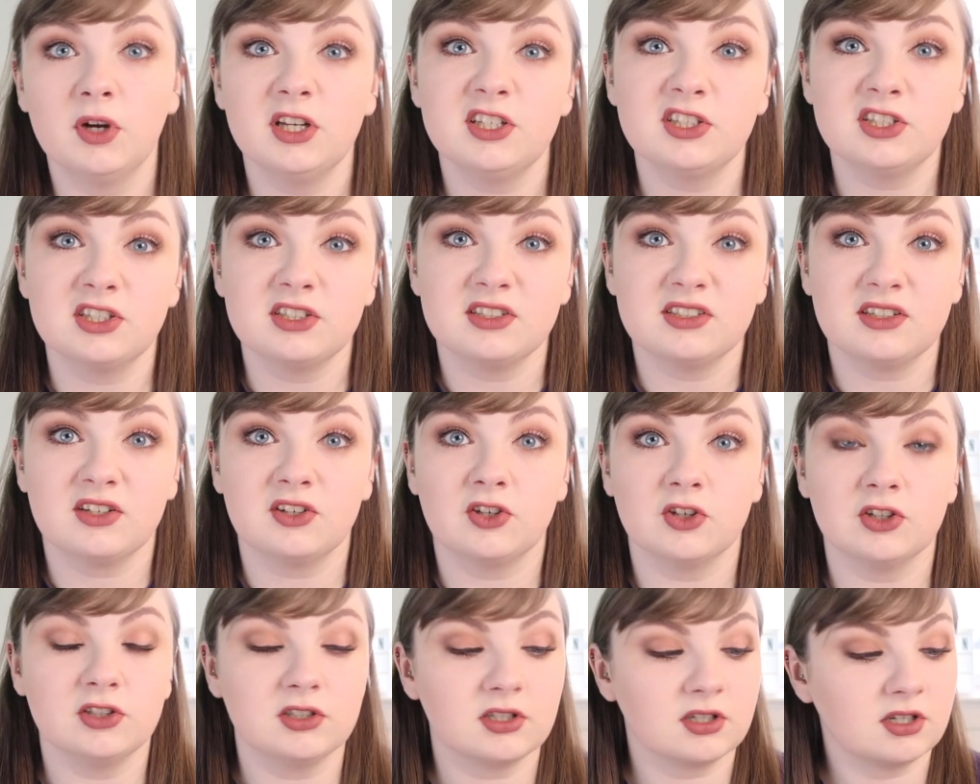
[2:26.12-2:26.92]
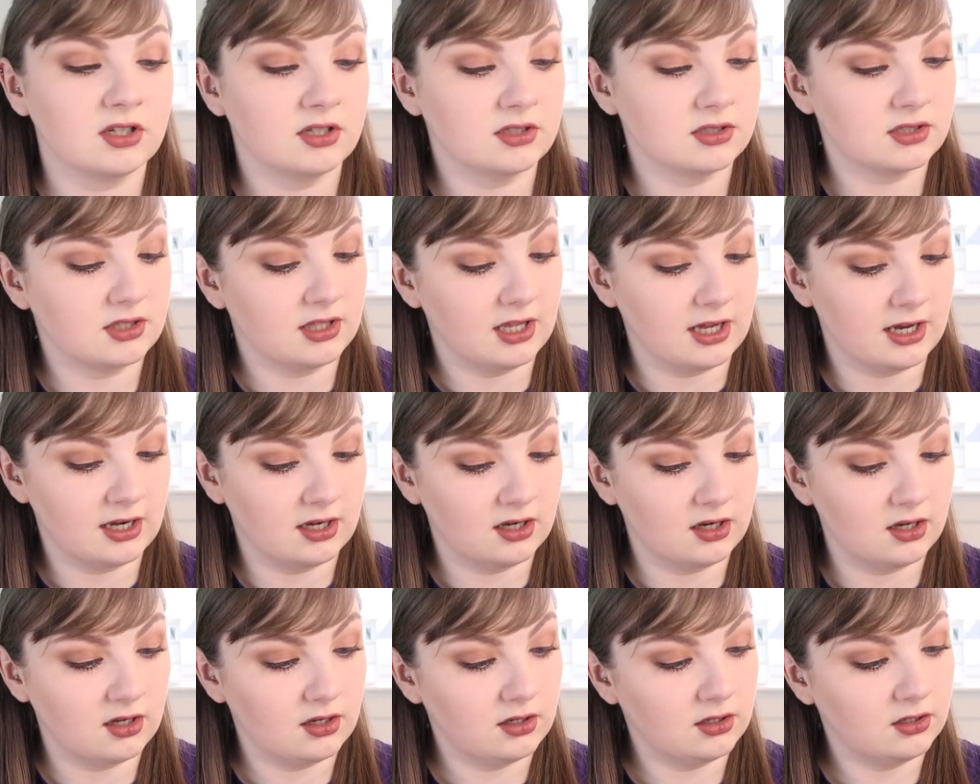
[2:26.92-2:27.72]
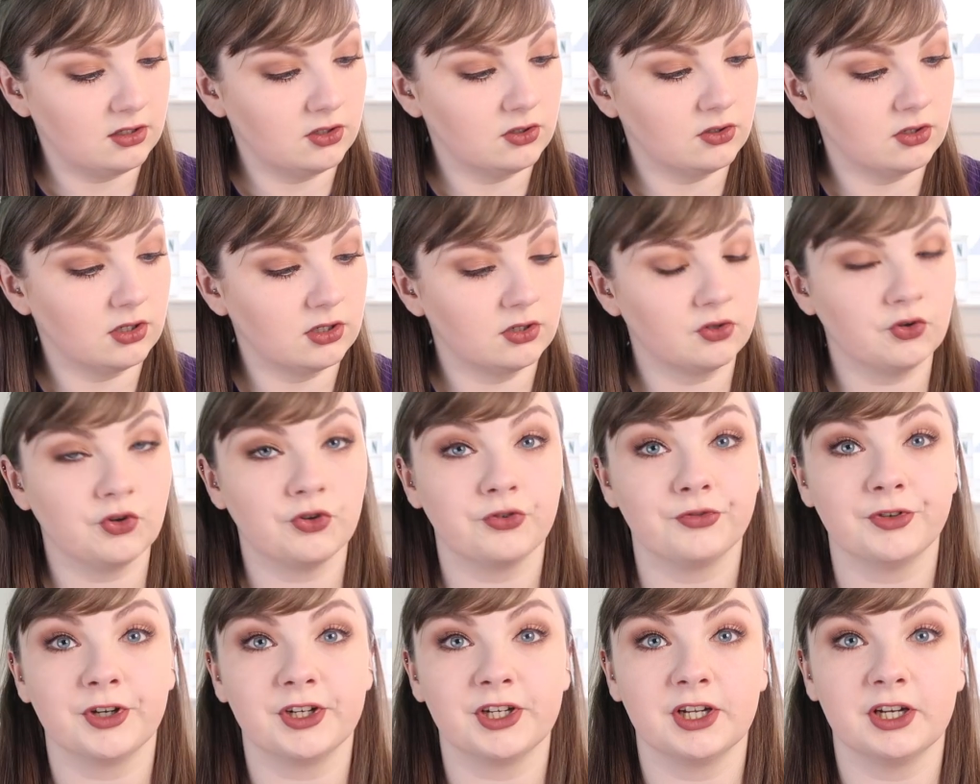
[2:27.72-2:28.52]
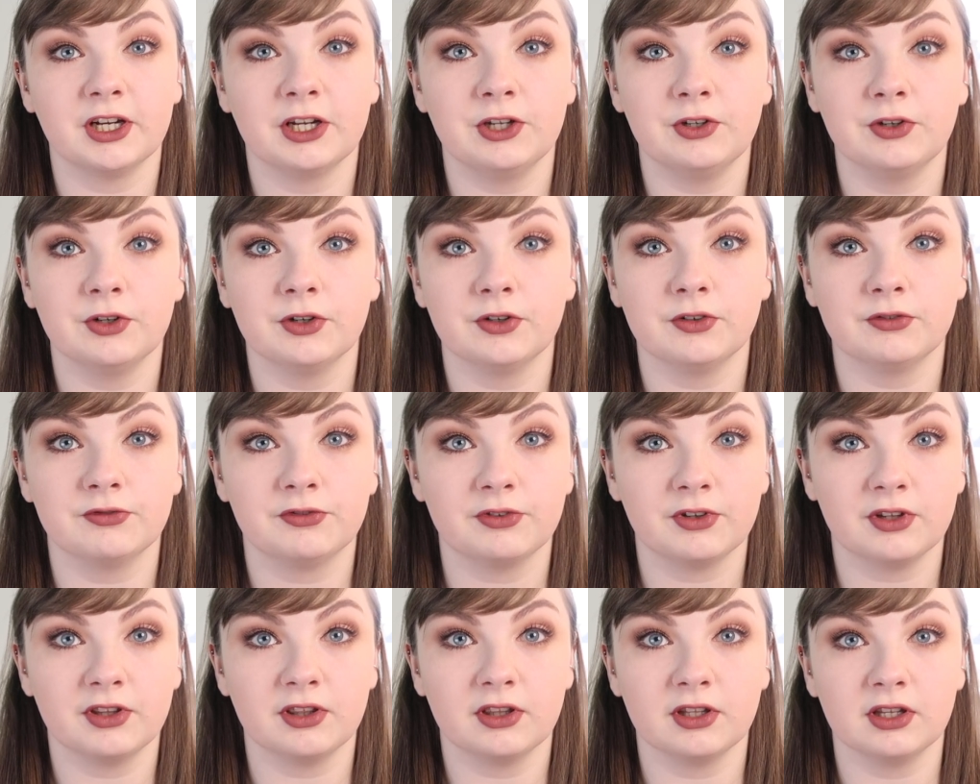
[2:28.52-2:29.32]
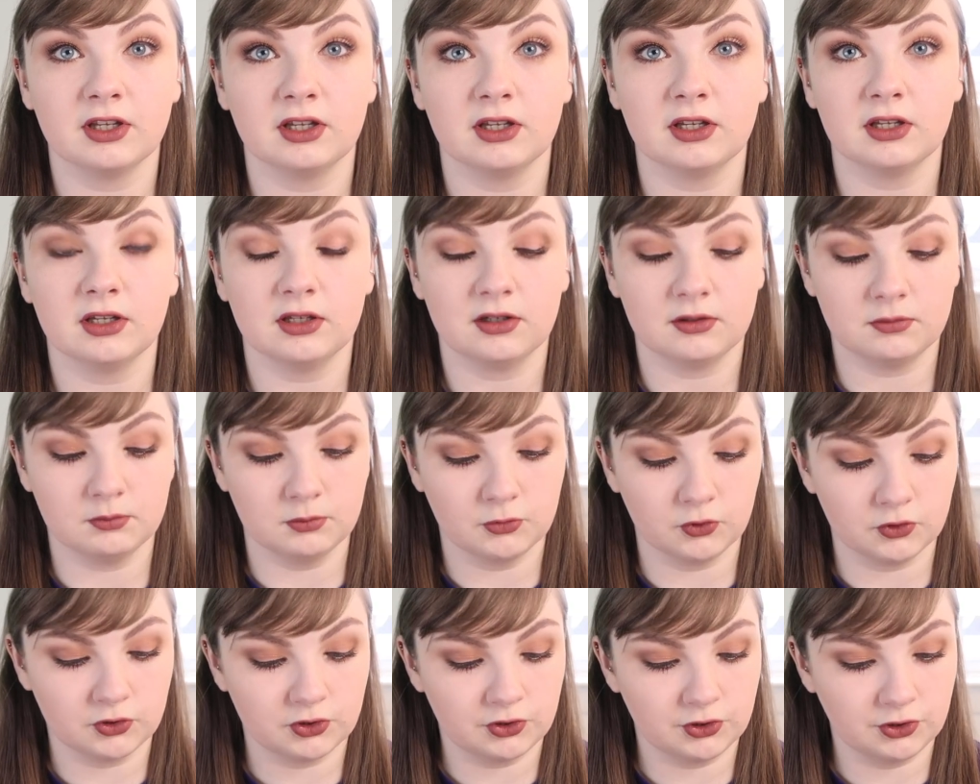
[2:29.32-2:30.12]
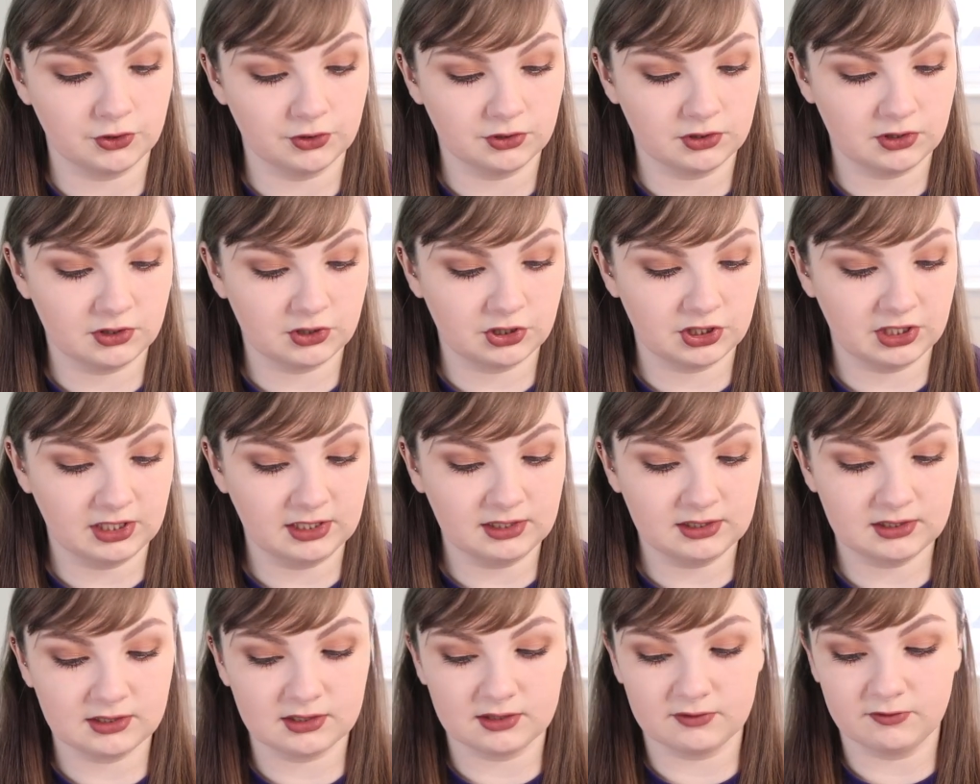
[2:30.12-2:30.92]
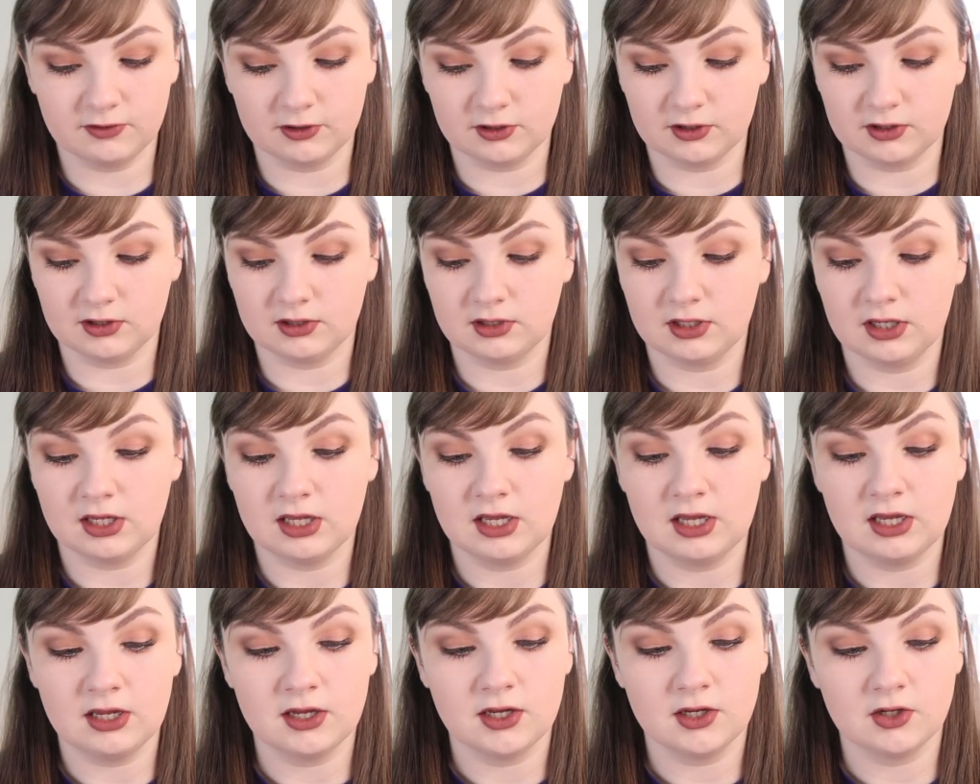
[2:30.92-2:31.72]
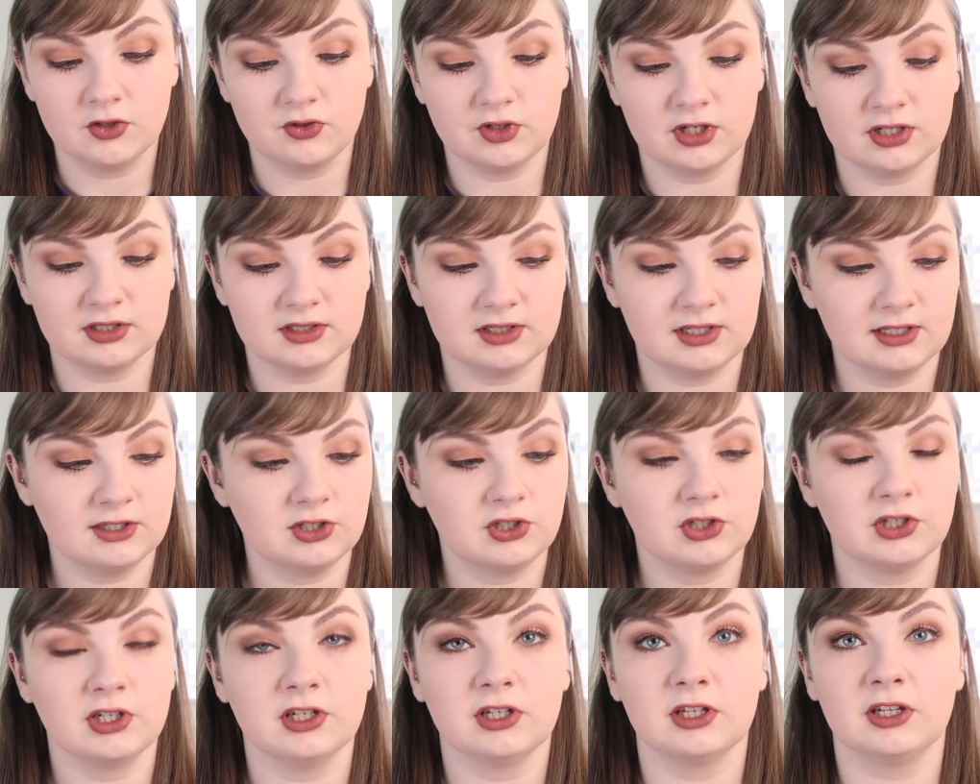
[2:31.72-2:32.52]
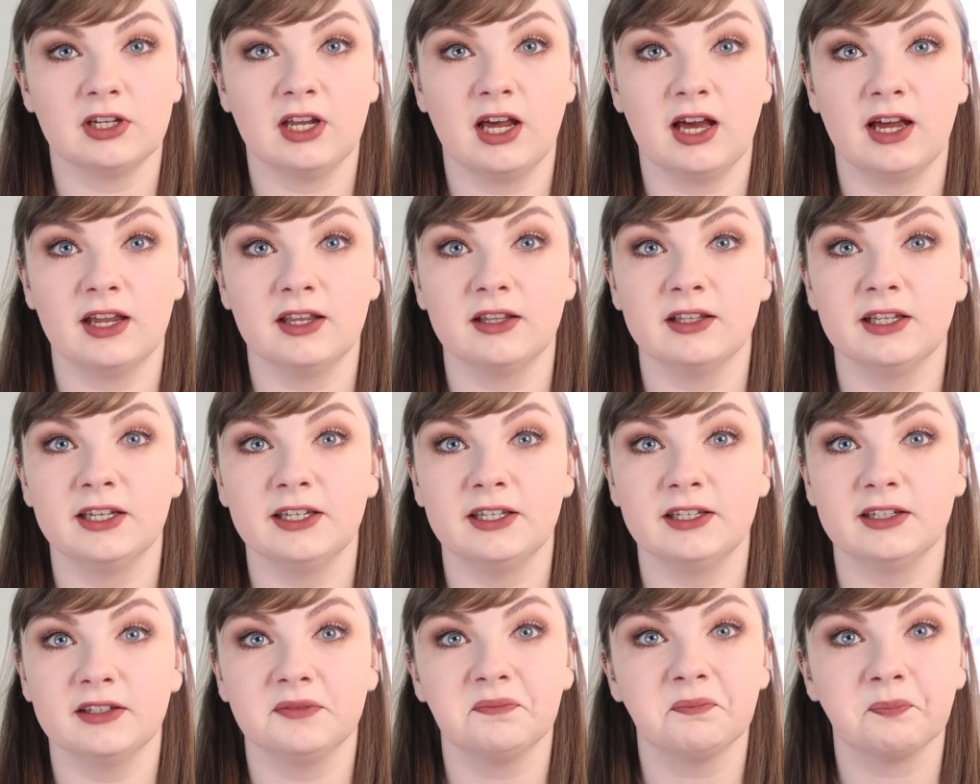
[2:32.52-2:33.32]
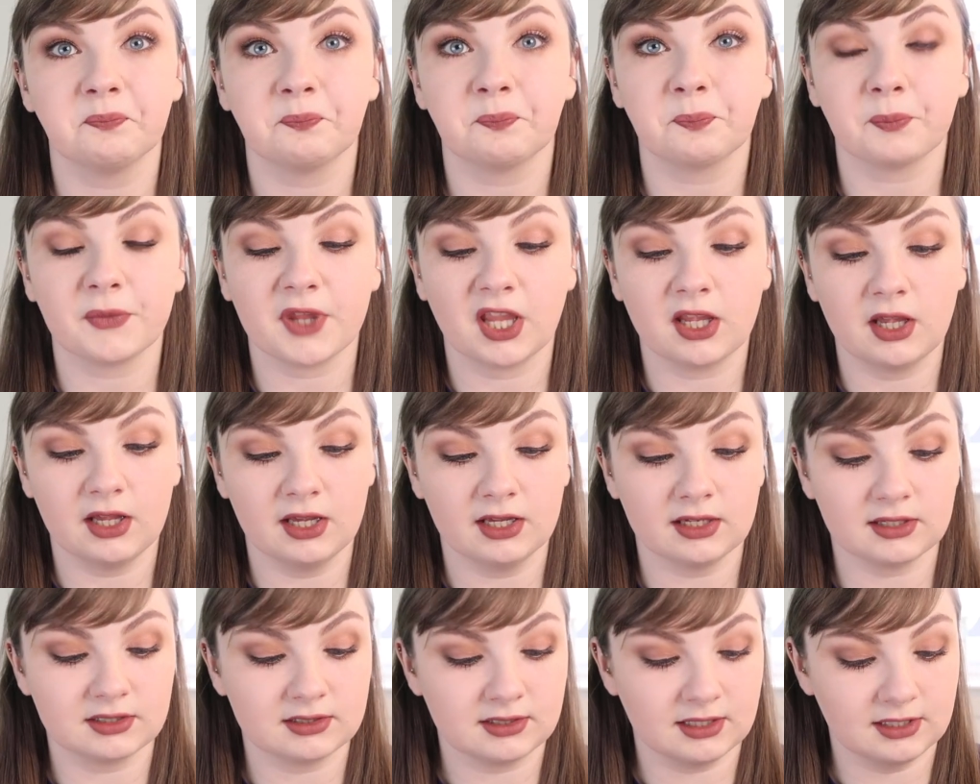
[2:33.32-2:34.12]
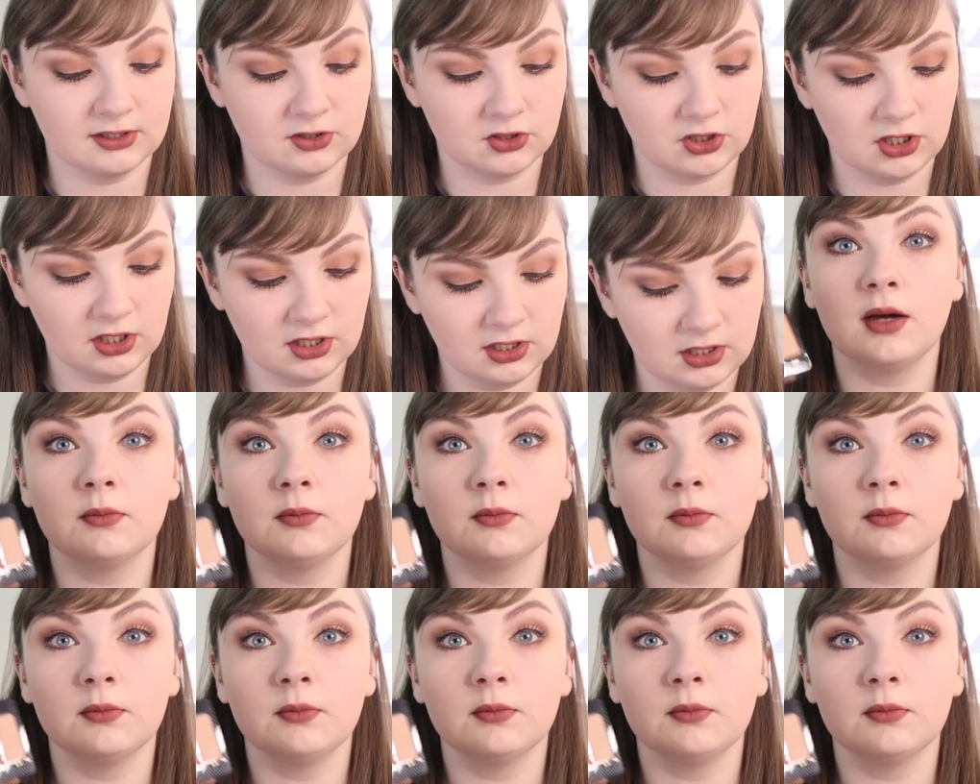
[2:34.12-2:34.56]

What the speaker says: which is good because then you are not running out of the most used shades for transitioning and highlighting, etc.